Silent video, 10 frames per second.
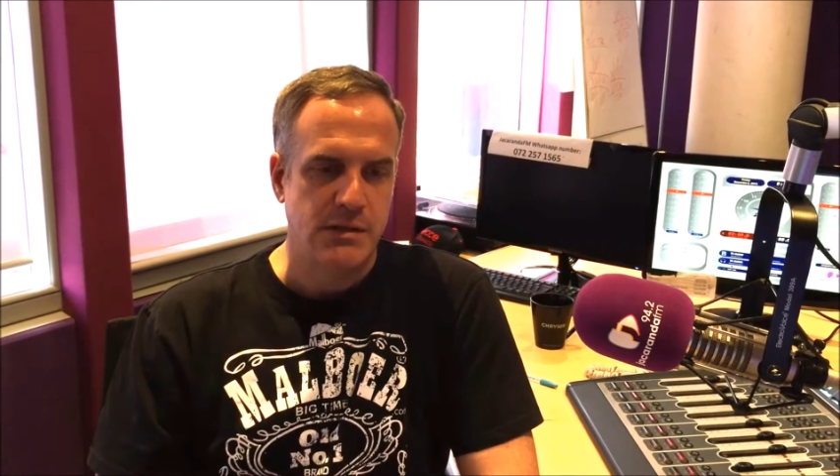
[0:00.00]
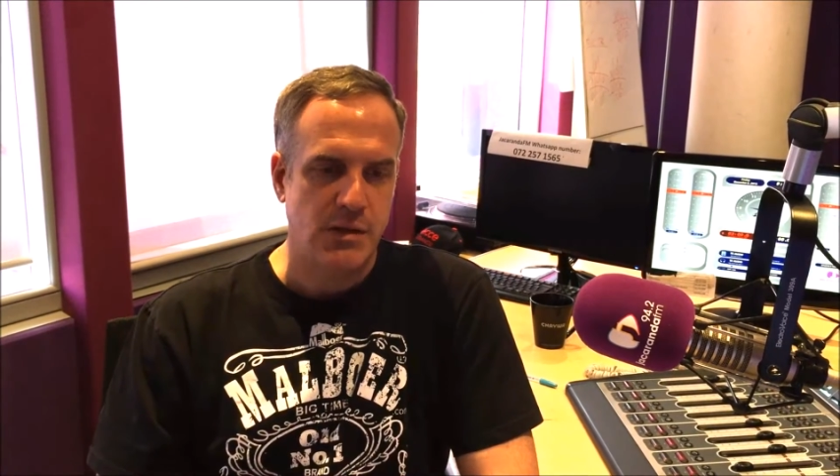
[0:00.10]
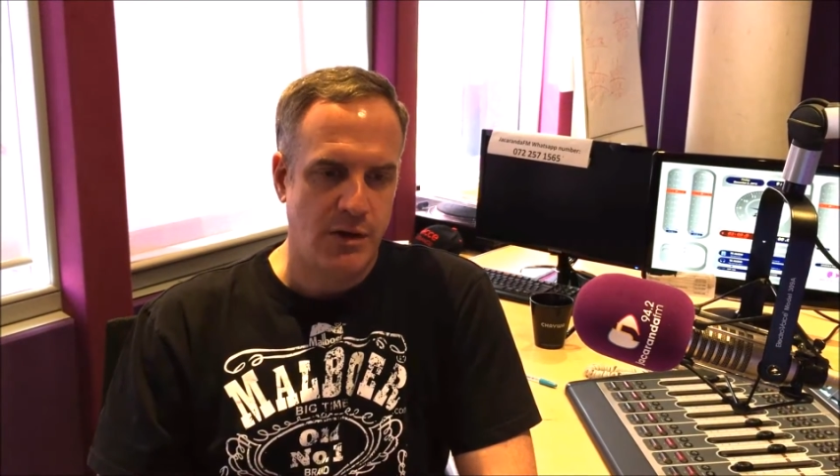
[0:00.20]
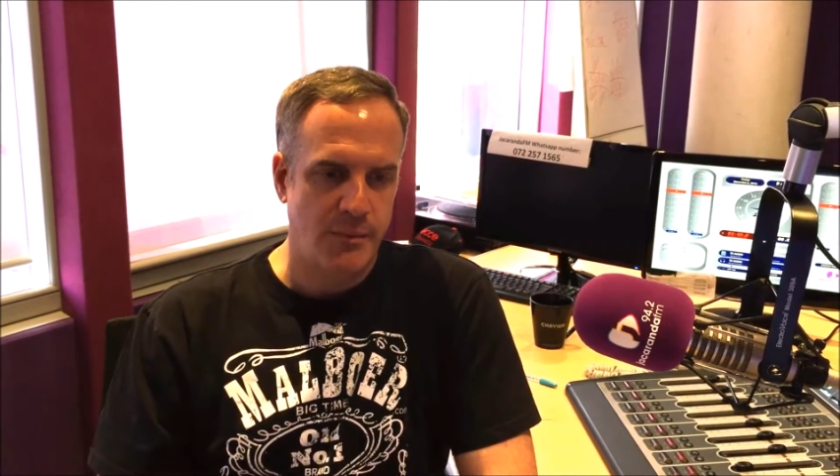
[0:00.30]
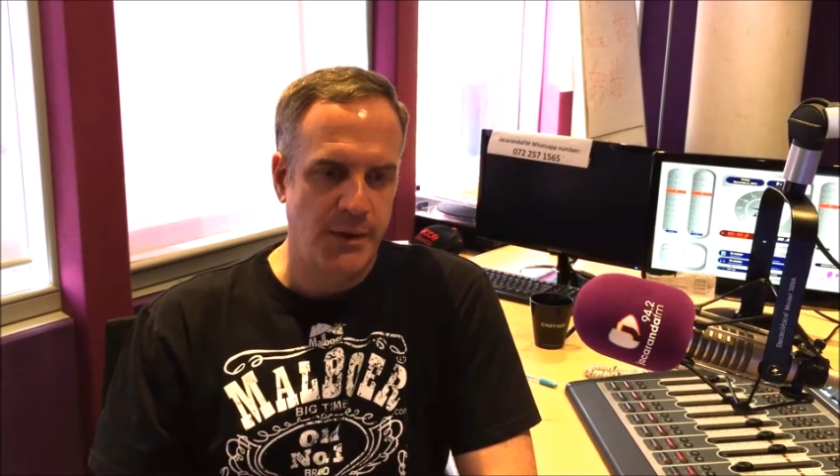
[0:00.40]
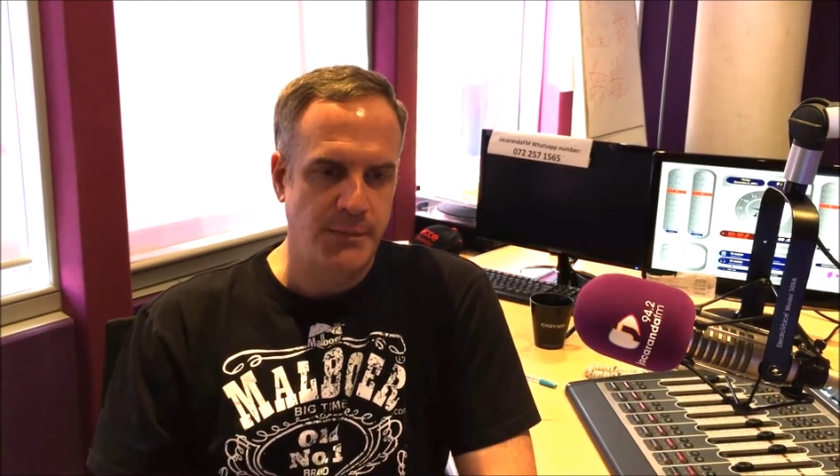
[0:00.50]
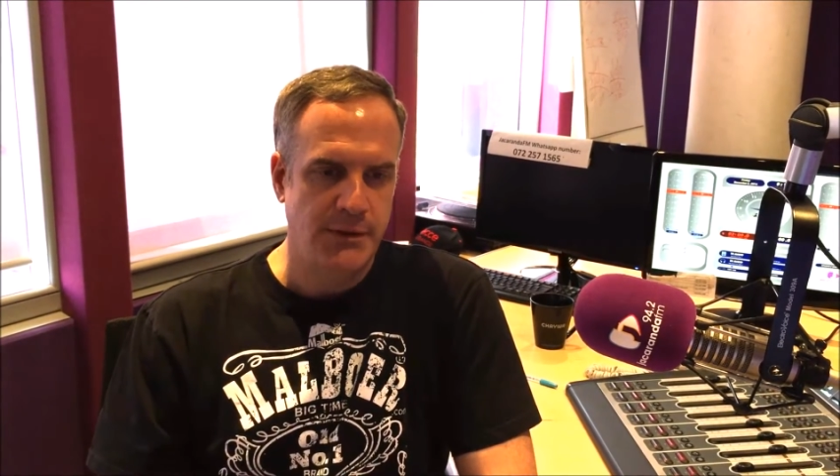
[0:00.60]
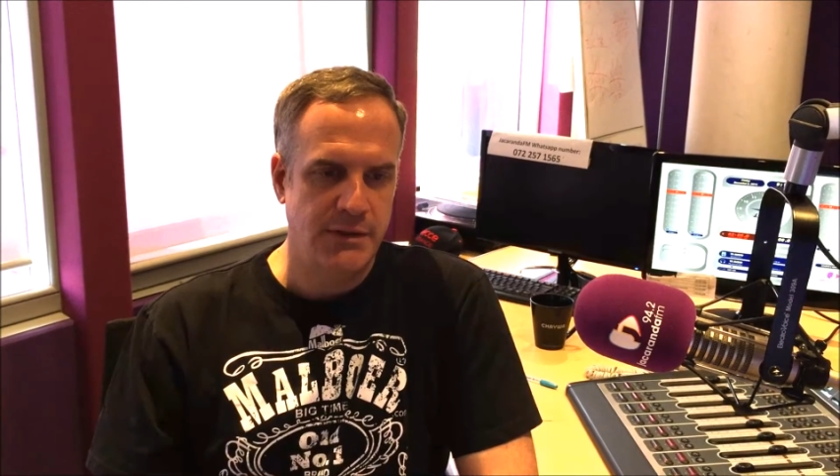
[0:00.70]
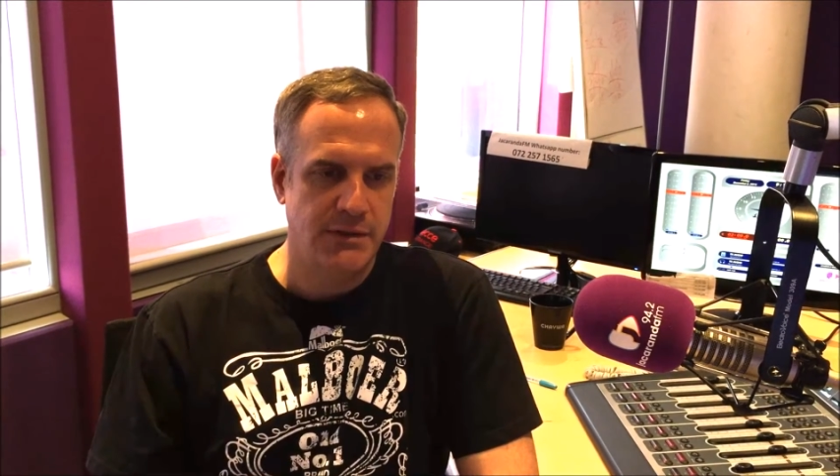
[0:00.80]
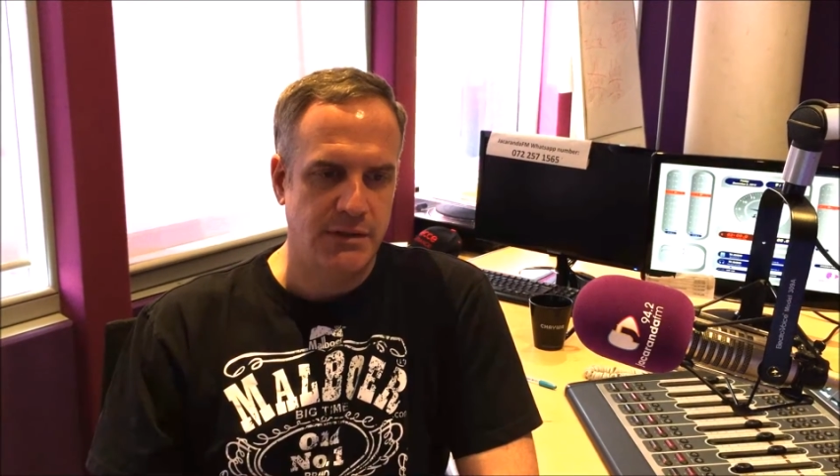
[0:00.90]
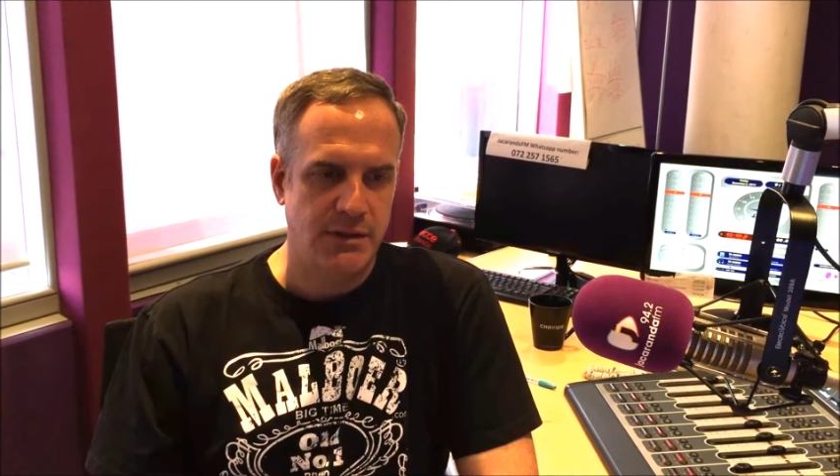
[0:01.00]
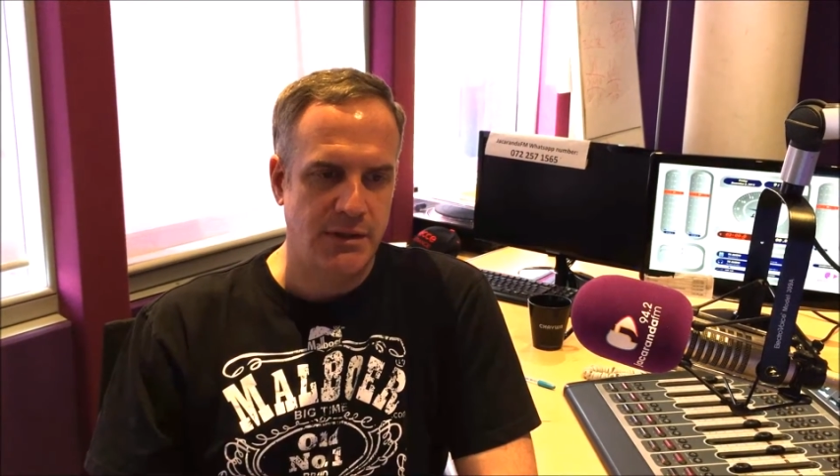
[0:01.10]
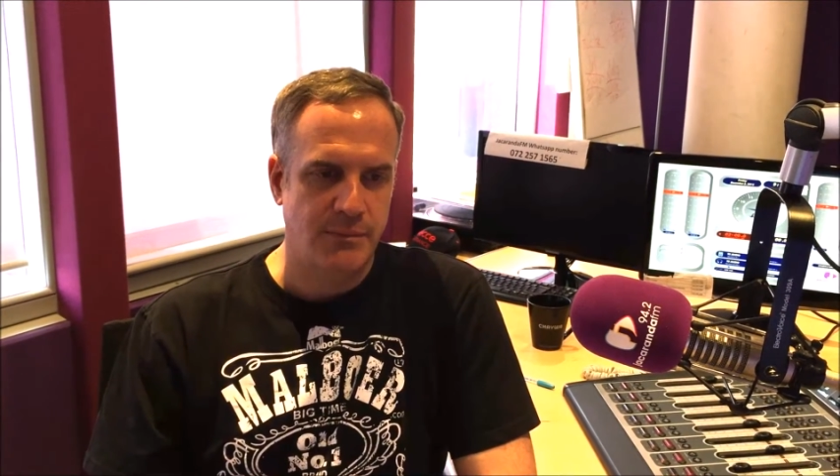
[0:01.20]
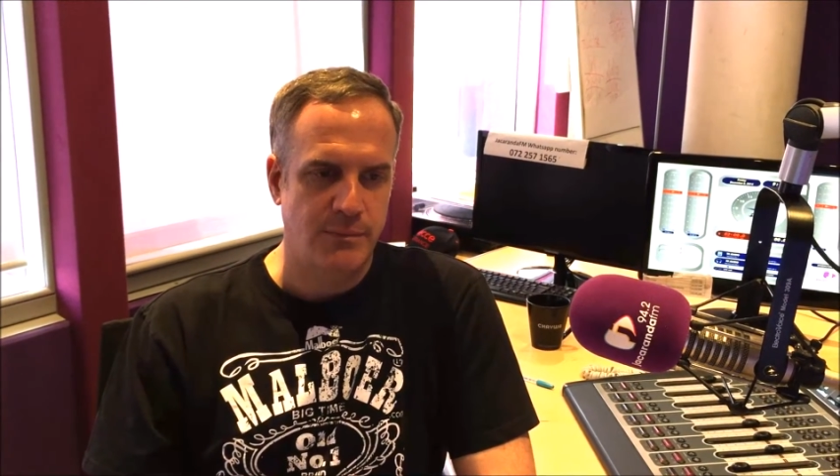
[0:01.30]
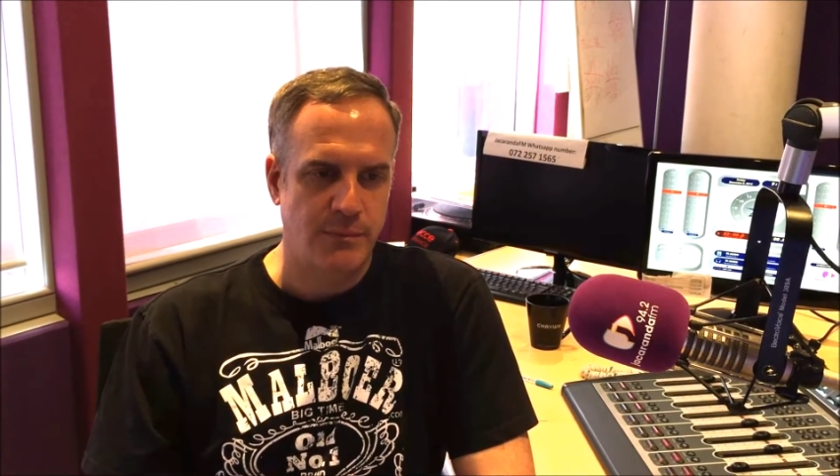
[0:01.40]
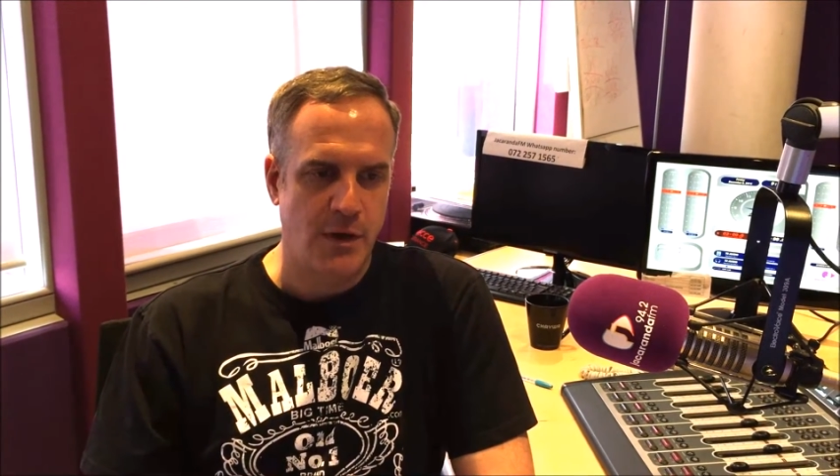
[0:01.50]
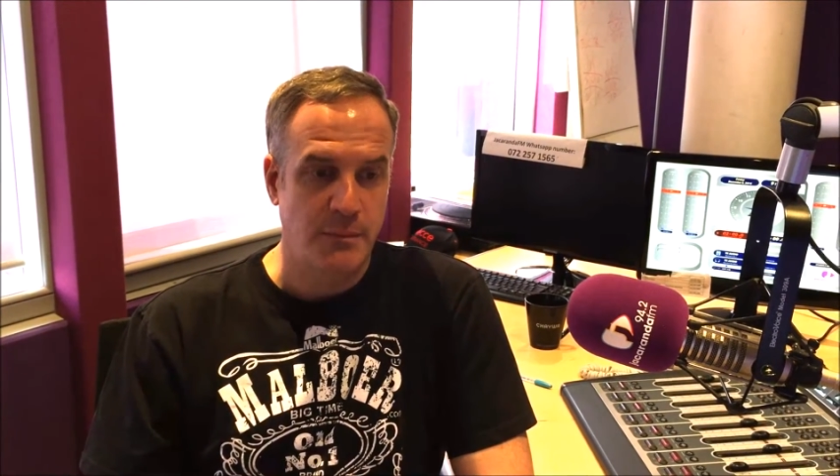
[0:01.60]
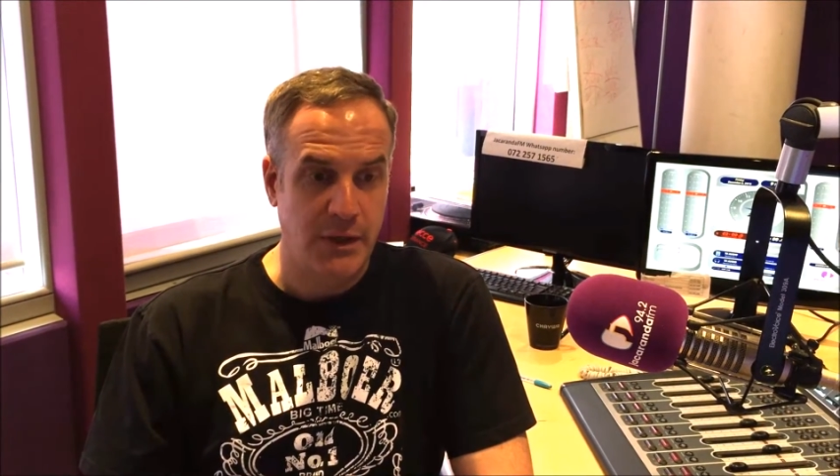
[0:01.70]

So I remember I